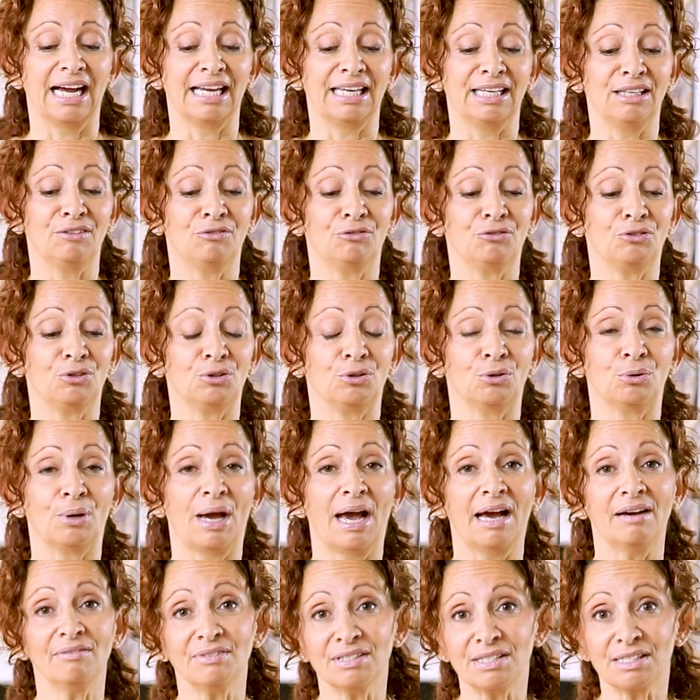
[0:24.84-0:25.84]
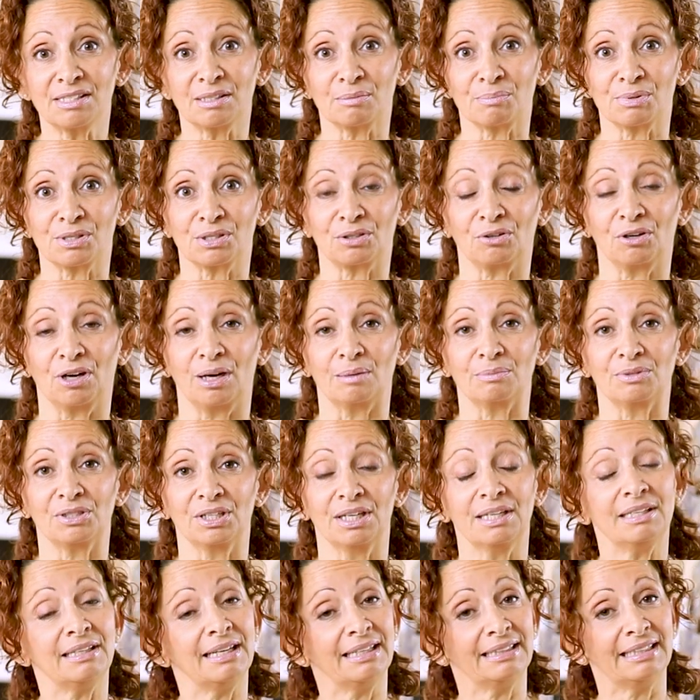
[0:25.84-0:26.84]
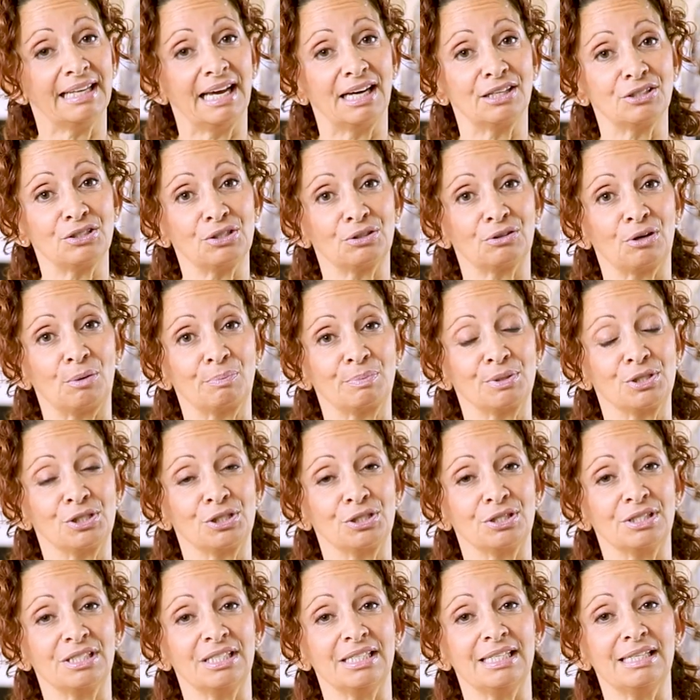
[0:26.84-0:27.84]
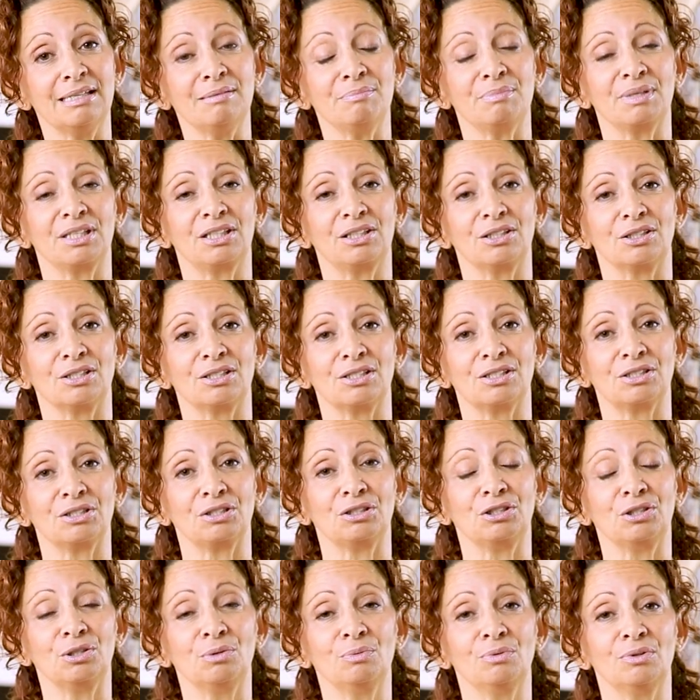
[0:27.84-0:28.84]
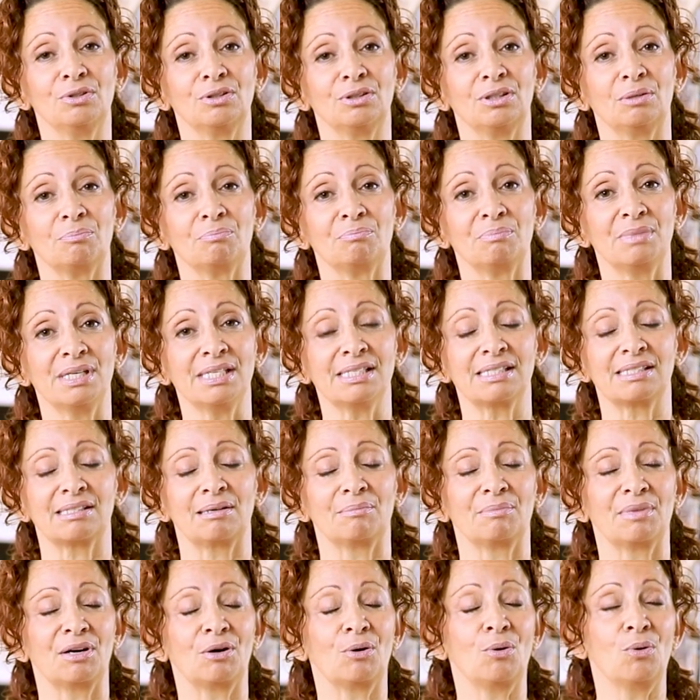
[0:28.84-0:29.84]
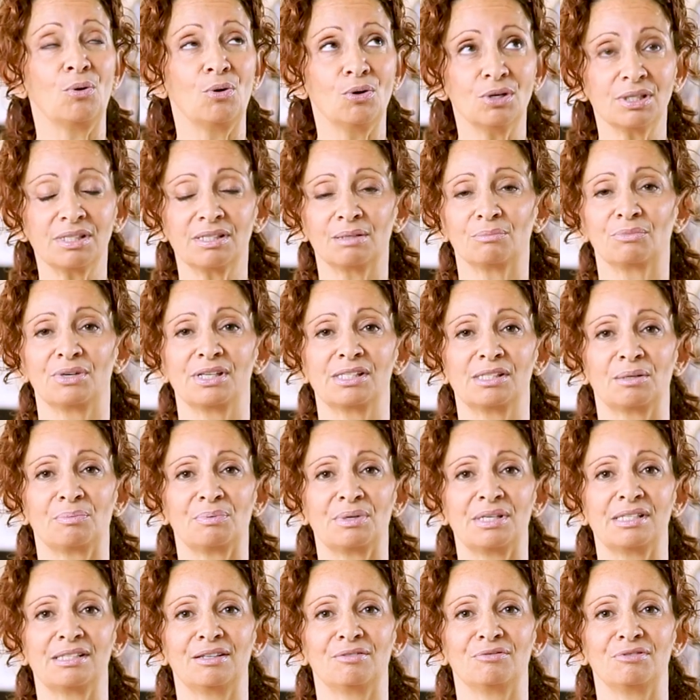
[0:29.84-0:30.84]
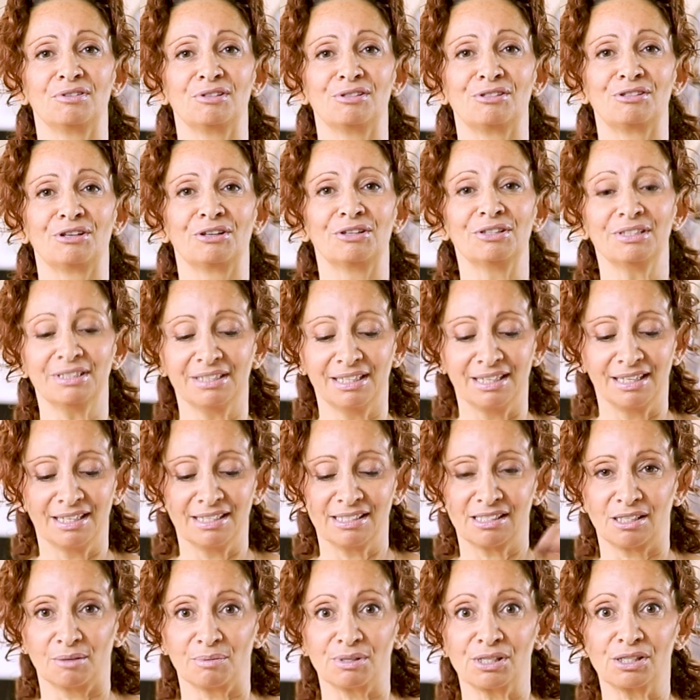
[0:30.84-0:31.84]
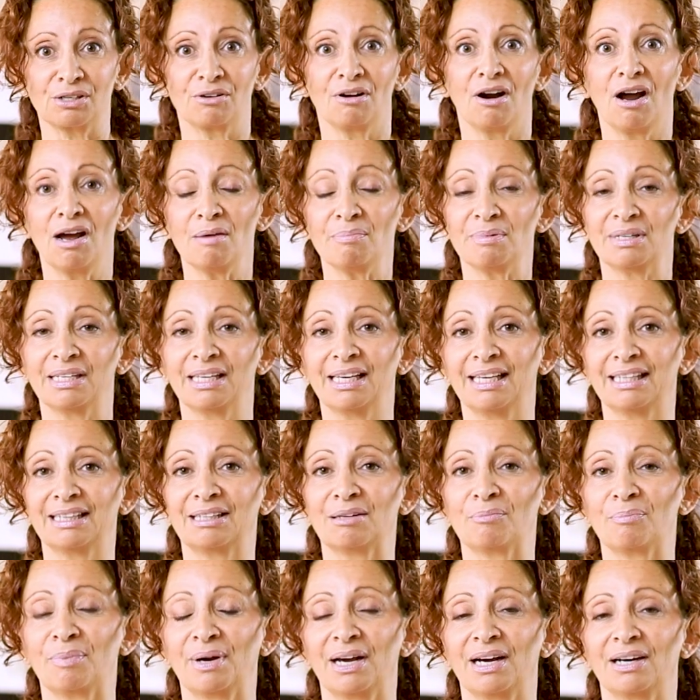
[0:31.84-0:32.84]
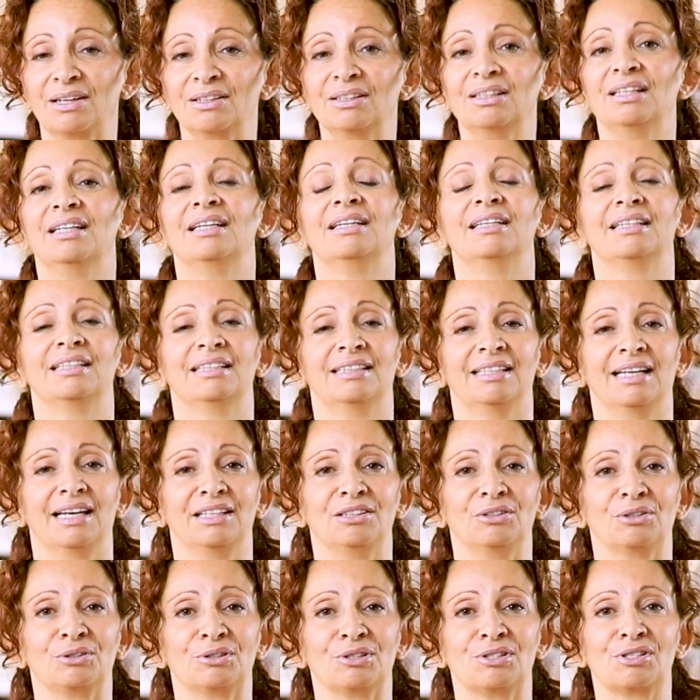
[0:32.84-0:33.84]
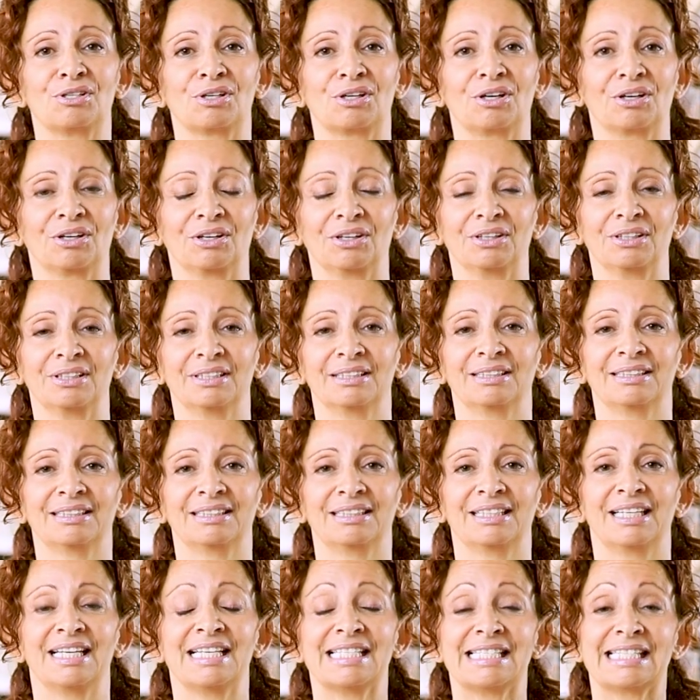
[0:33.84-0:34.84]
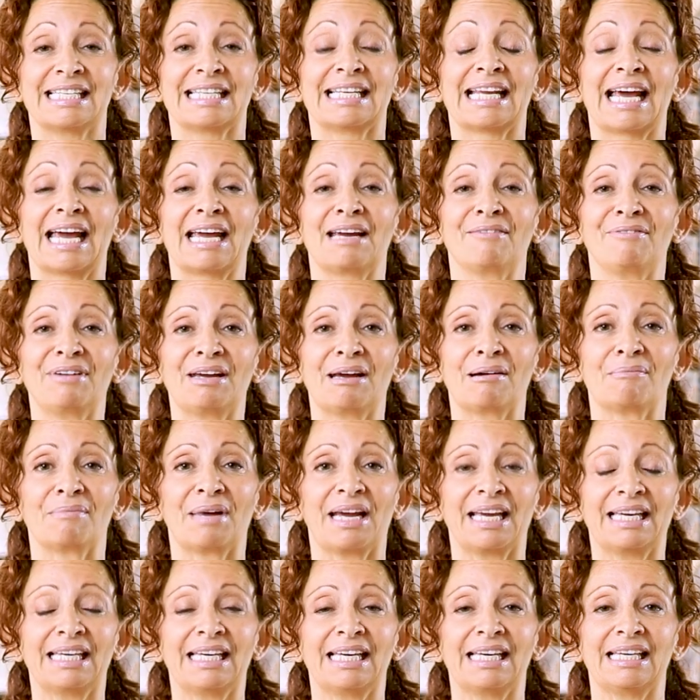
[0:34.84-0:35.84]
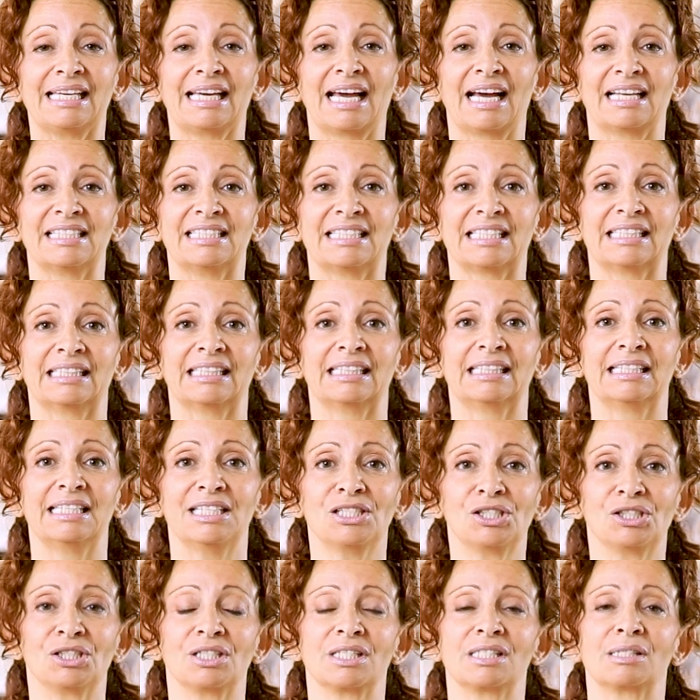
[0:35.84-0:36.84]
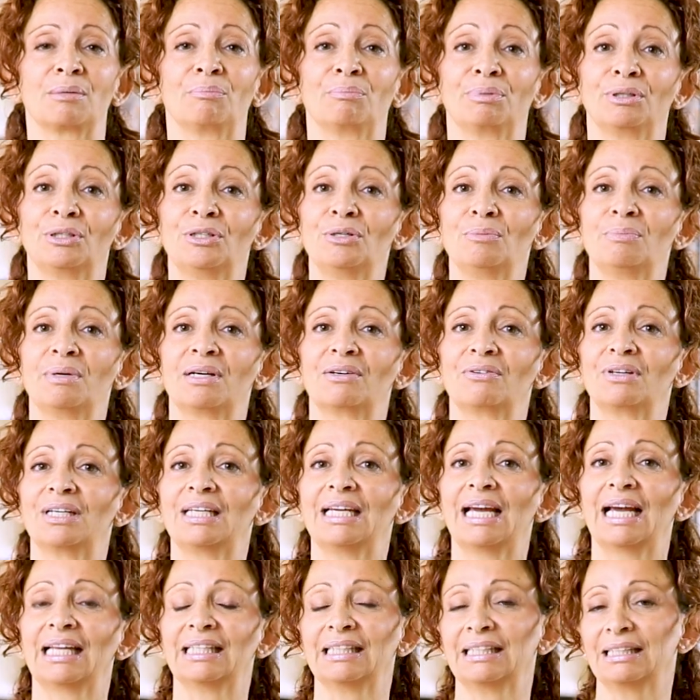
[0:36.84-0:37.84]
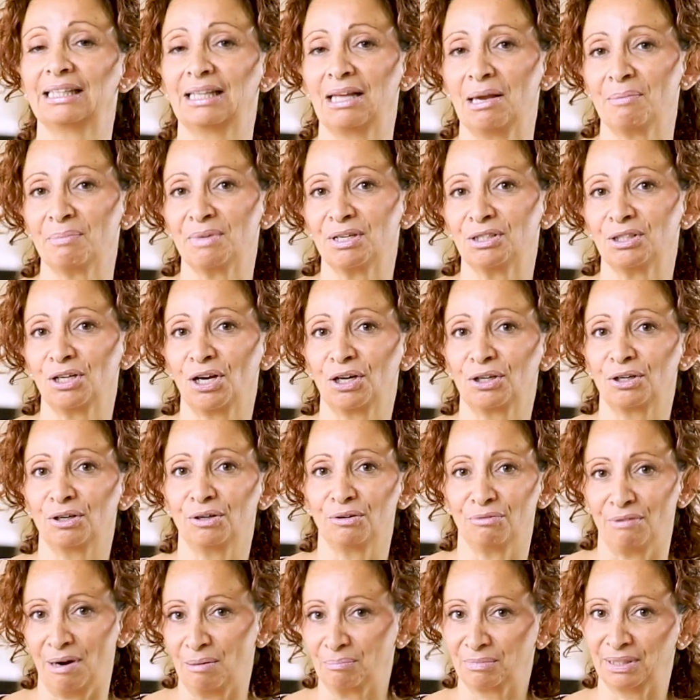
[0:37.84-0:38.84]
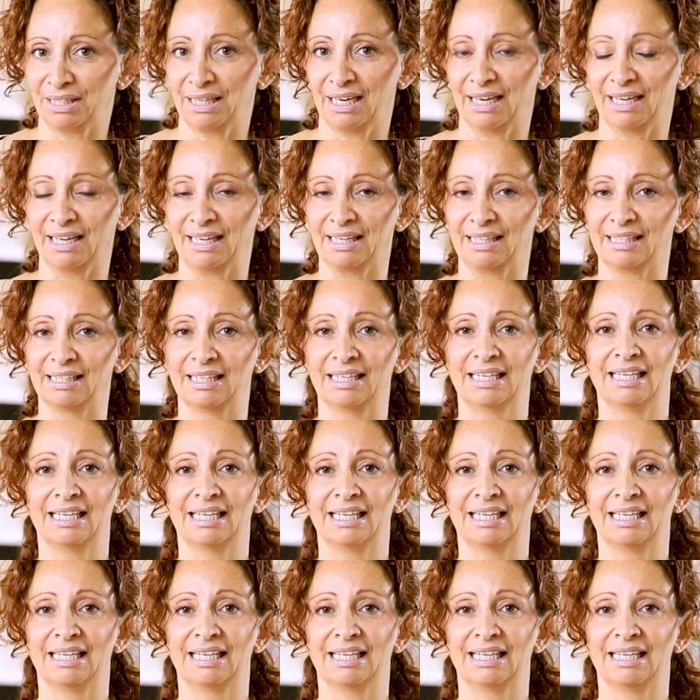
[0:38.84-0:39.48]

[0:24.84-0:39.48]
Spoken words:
If you haven't subscribed yet, and now's your opportunity because you will miss some awesome recipes if you don't. Subscribe and hit the bell and you're good to go. Today we are making a delicious blueberry and lemon crumb cake.